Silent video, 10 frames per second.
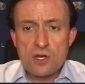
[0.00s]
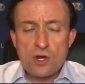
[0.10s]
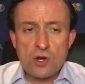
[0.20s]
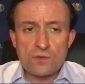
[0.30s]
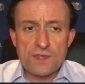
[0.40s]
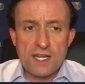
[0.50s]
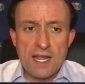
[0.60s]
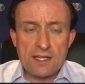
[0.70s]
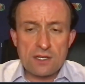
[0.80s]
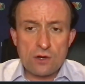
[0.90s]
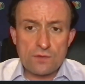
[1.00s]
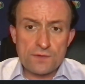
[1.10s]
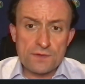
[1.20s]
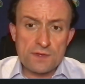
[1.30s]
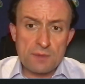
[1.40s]
of
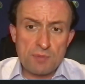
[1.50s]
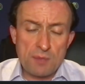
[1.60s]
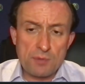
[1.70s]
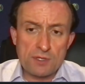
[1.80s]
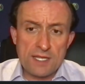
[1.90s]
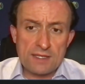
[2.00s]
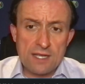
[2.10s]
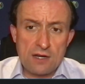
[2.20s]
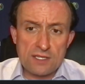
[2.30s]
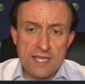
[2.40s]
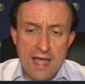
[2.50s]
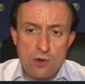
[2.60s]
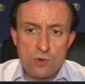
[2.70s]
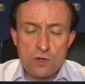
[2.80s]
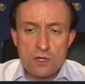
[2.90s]
the people that are
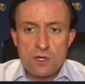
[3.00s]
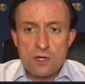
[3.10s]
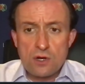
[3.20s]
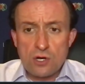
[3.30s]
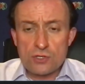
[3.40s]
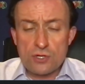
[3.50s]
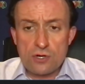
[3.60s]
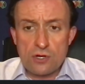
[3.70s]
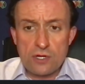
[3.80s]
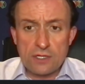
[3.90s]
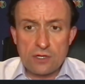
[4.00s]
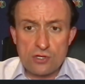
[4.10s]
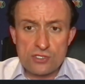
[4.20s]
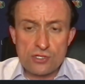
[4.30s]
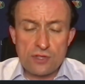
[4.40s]
now in
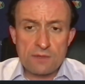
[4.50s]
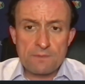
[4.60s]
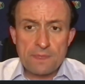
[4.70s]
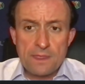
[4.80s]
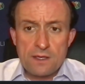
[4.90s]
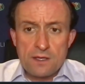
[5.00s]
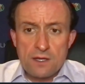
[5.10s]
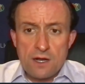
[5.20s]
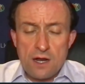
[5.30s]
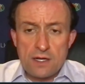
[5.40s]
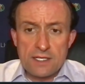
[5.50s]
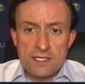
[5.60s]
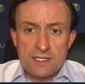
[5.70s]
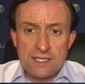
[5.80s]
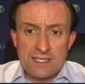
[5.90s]
custody,
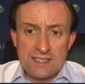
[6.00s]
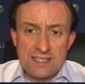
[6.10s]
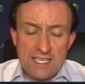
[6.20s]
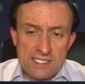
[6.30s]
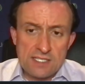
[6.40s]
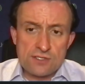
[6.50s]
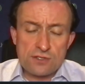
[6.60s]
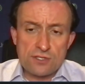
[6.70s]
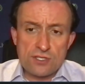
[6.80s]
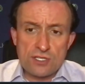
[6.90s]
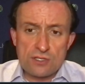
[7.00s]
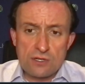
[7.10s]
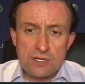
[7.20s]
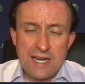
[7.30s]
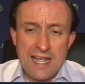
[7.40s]
this Attorney
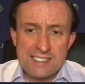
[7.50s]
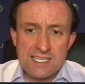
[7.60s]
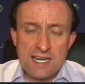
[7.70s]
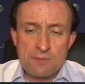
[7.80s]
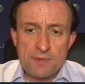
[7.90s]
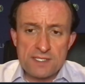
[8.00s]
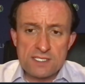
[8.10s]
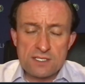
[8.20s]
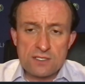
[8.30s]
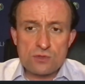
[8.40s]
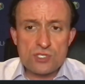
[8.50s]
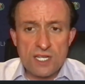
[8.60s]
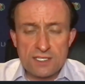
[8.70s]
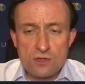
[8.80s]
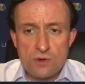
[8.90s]
General has the capacity to
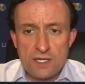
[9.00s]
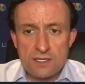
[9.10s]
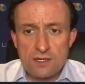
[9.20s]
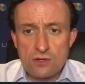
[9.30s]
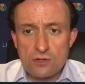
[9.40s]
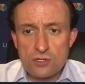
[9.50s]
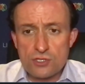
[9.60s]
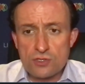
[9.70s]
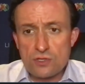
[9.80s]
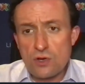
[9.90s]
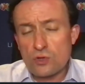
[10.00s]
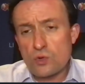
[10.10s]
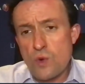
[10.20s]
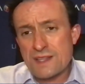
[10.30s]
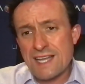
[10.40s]
generate the conclusion
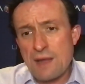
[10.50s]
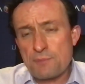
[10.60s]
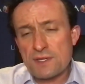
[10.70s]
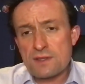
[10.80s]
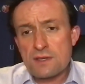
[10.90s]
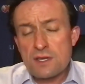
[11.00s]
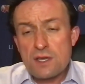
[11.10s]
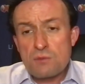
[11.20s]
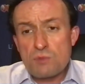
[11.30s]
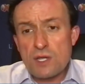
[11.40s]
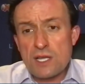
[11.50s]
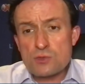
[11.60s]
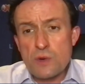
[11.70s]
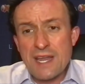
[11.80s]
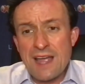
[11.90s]
on what happened,
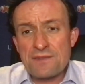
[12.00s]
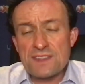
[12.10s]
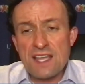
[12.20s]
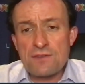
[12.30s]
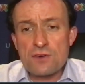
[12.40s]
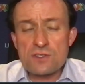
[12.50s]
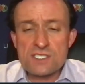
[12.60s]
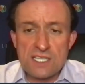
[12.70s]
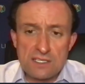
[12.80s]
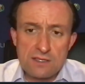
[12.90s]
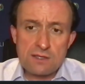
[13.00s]
because we have never seen